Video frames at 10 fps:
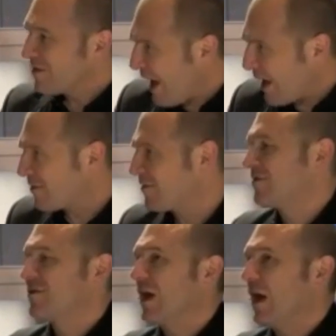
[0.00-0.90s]

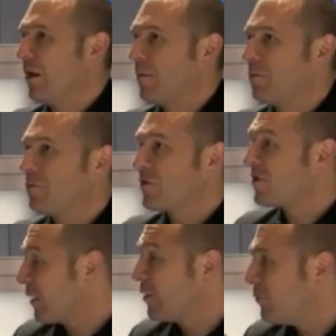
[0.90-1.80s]
text, um,
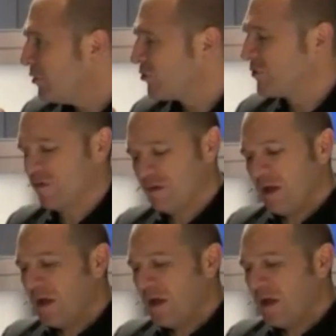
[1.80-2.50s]
still images,